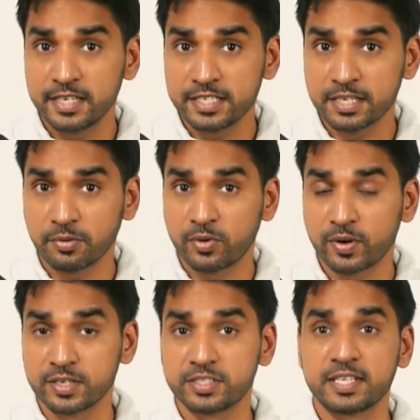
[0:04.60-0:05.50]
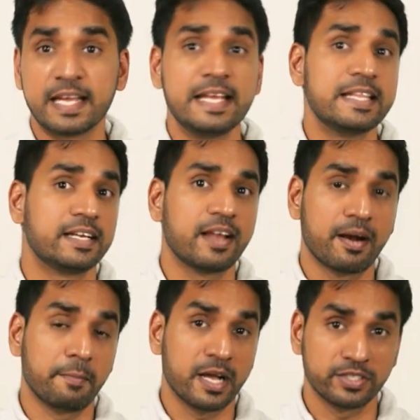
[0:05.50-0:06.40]
some quirks in the
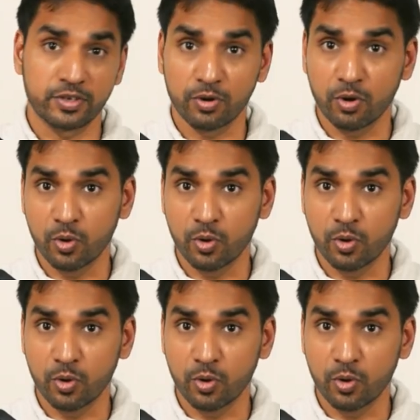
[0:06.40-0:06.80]
TerraMaster O